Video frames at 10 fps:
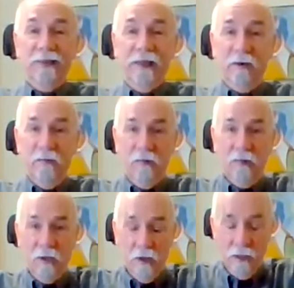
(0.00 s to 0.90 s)
Now,
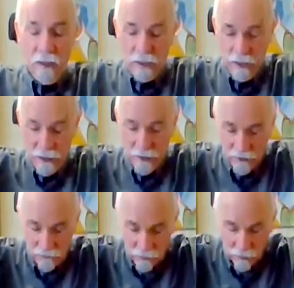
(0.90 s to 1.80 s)

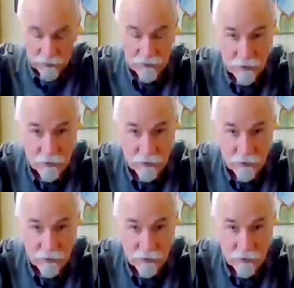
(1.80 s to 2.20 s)
if you're in a